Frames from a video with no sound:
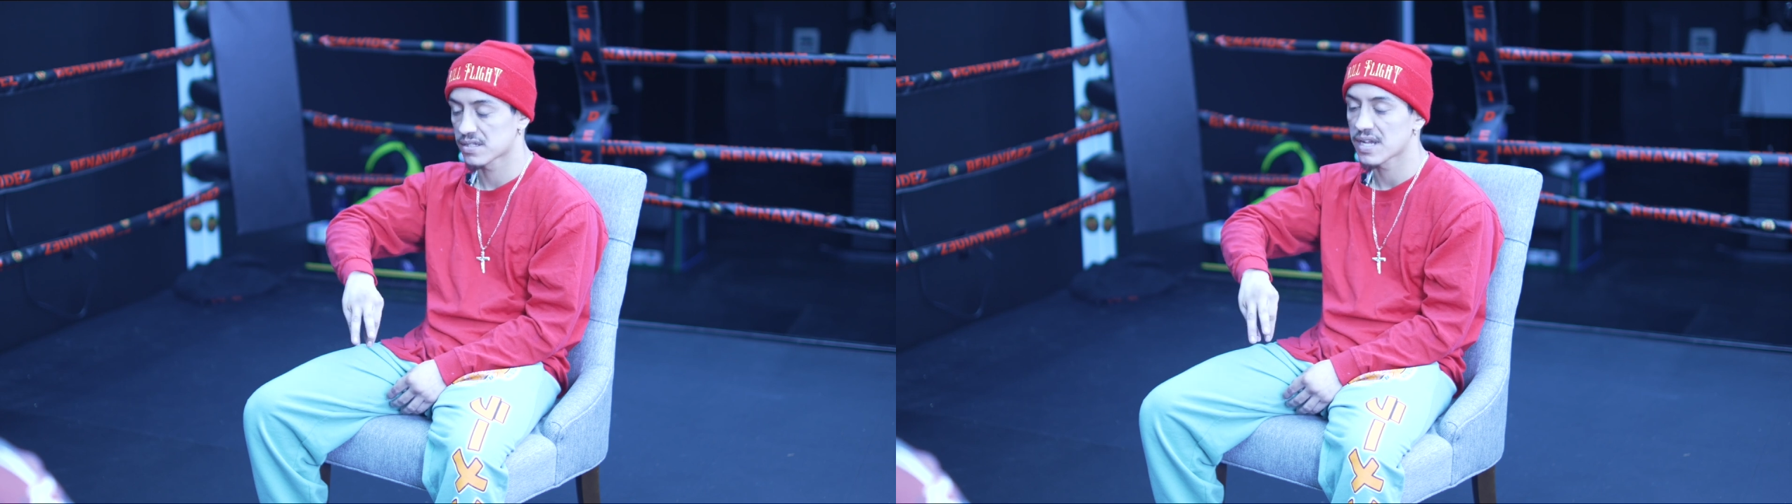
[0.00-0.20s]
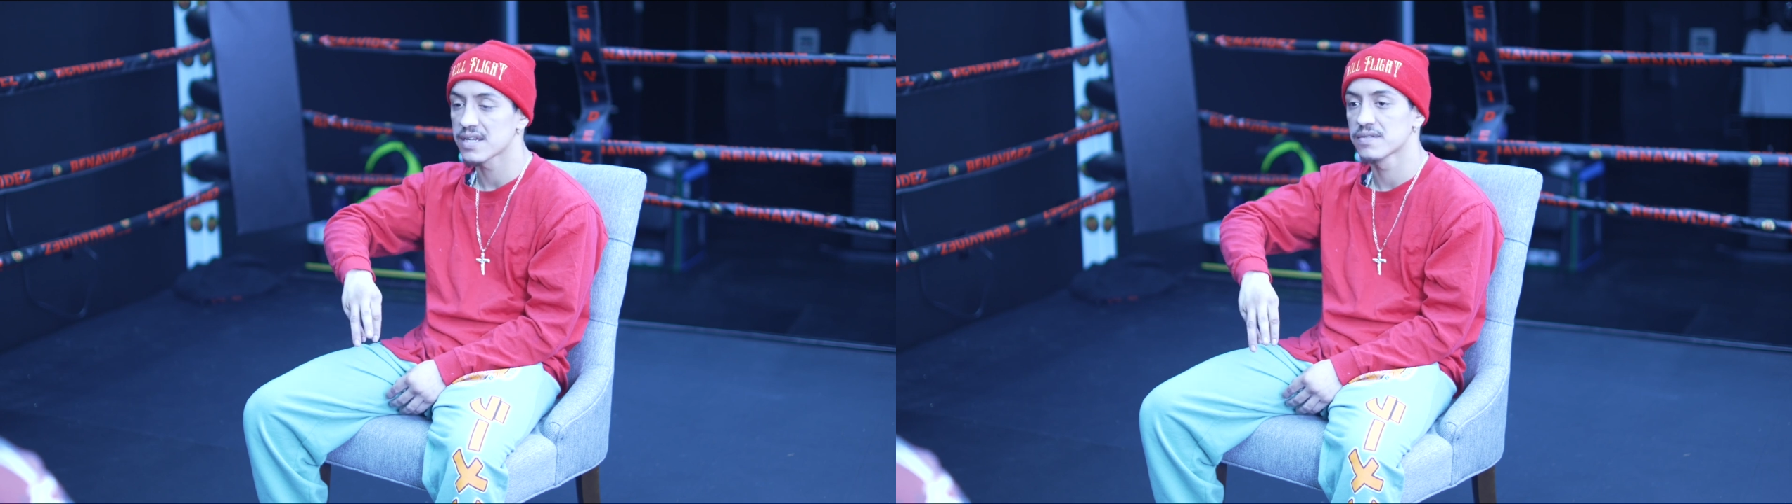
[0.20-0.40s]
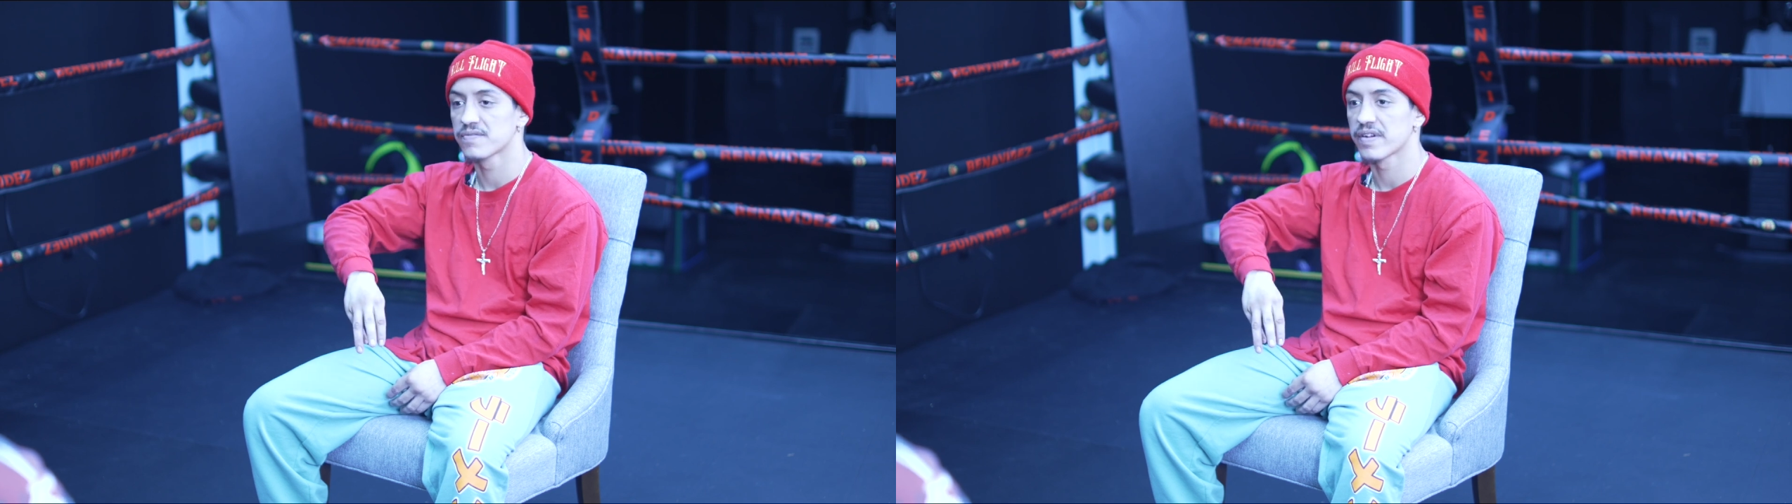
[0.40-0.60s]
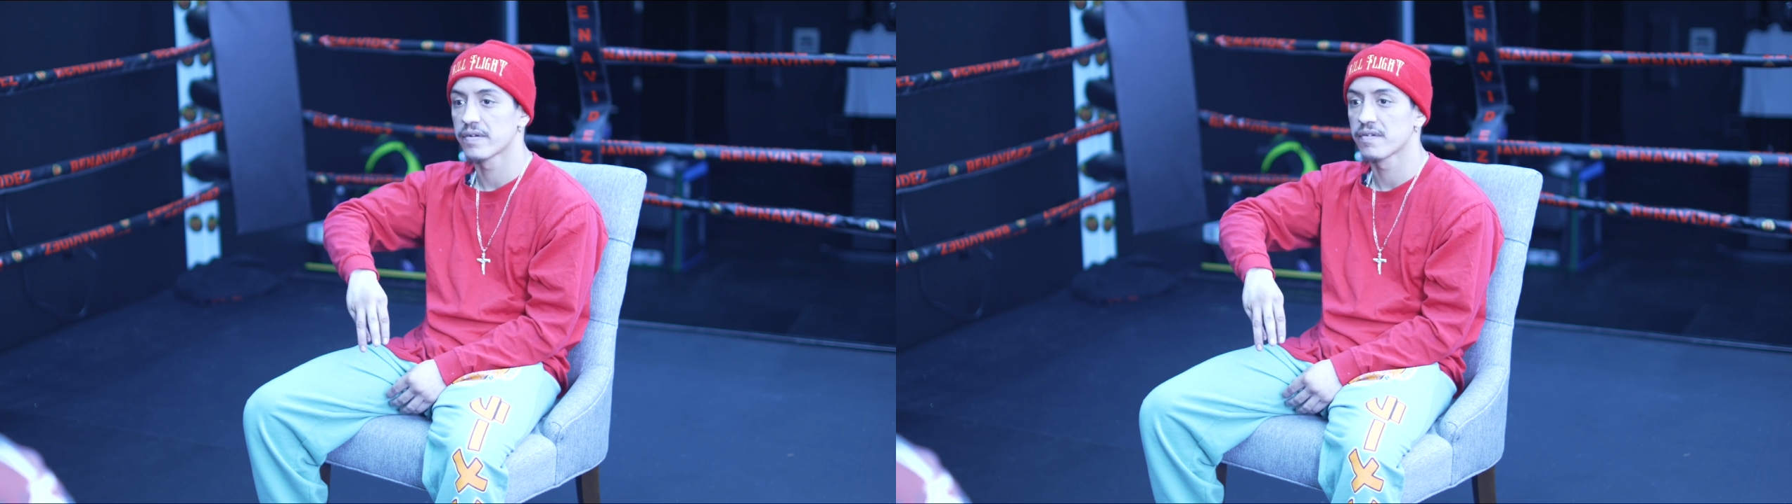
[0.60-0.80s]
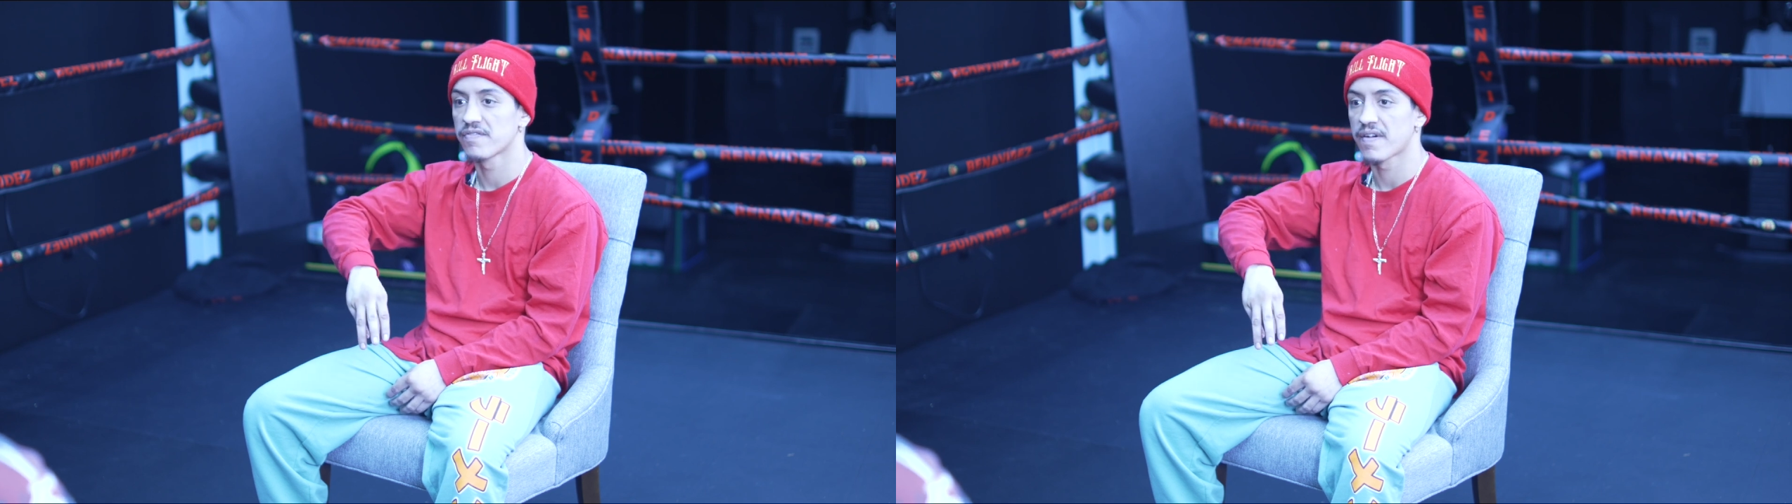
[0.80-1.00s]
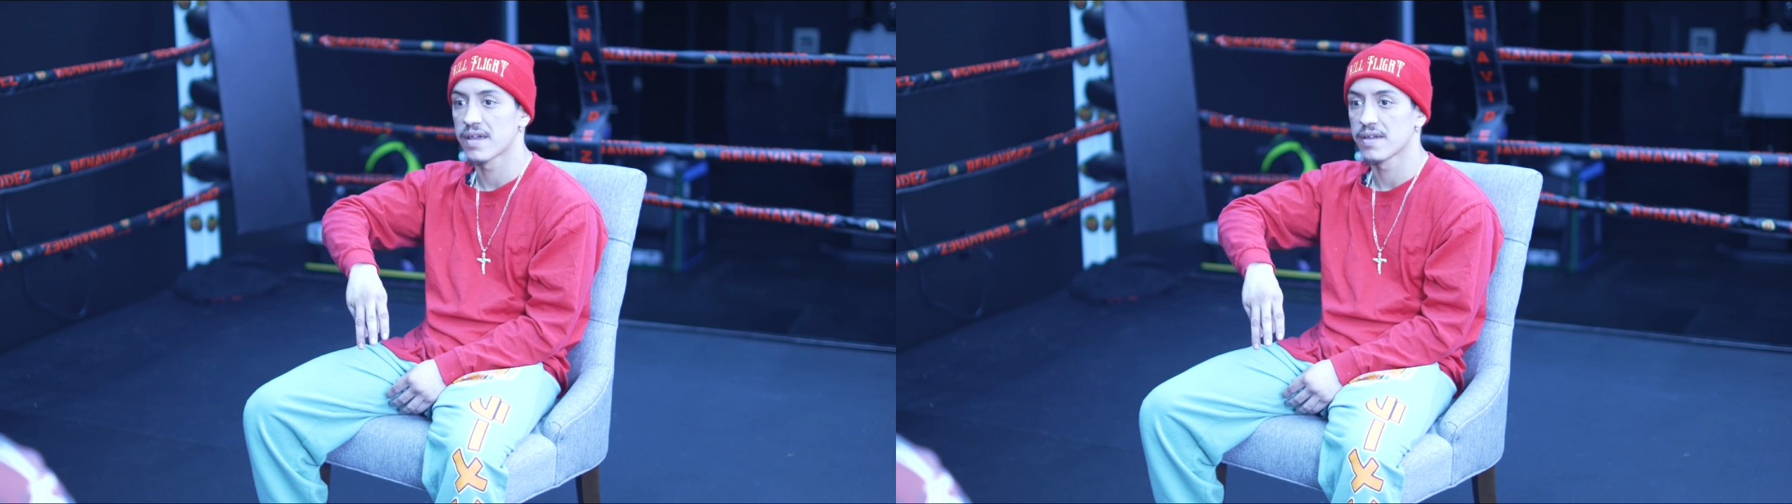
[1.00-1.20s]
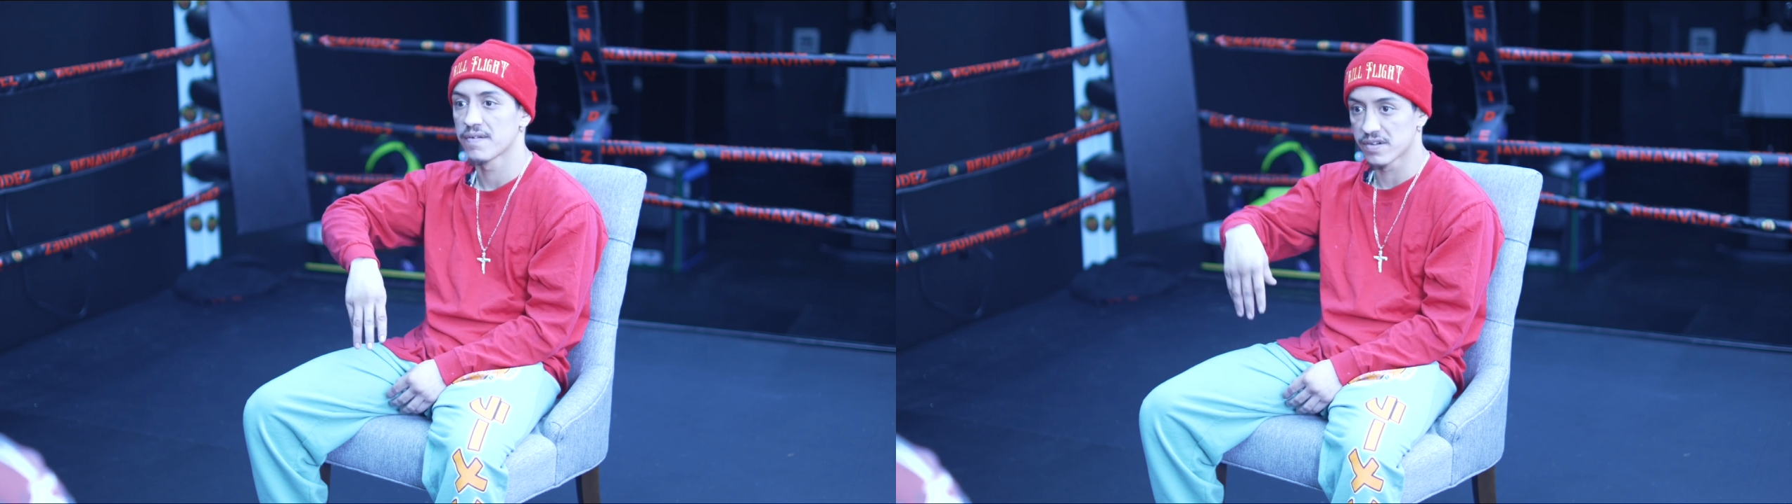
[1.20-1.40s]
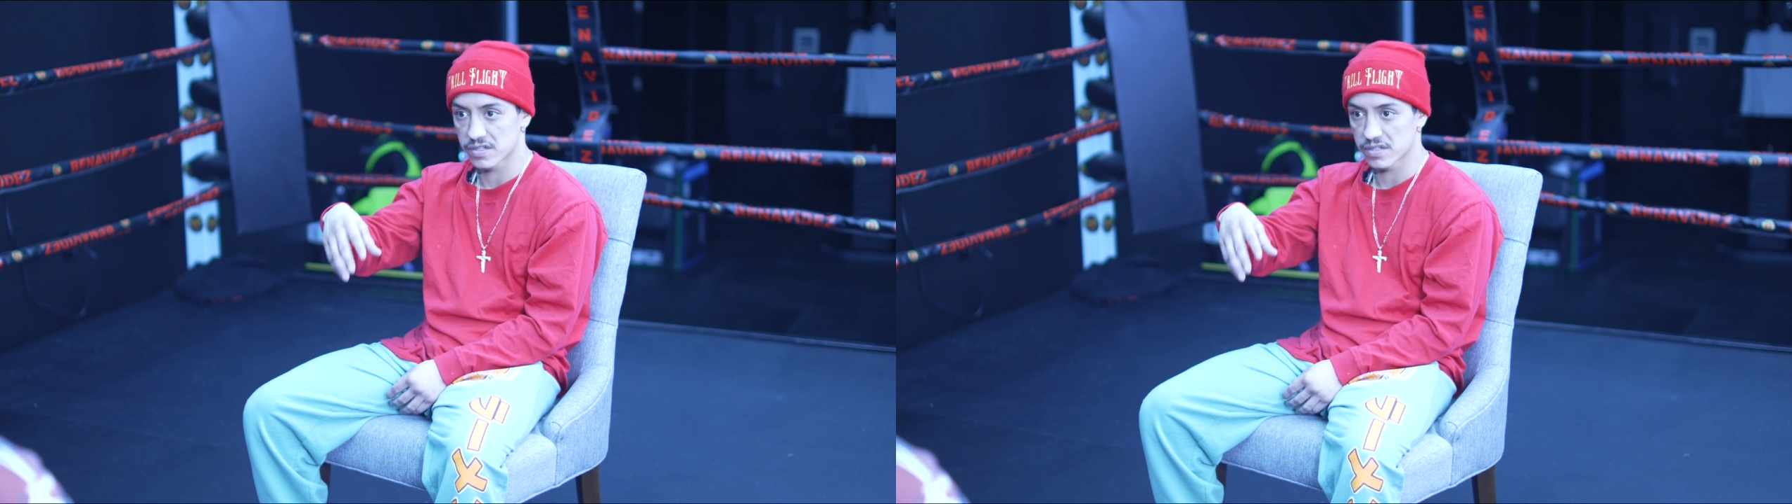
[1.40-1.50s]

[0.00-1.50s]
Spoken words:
you can watch the Tyson Fury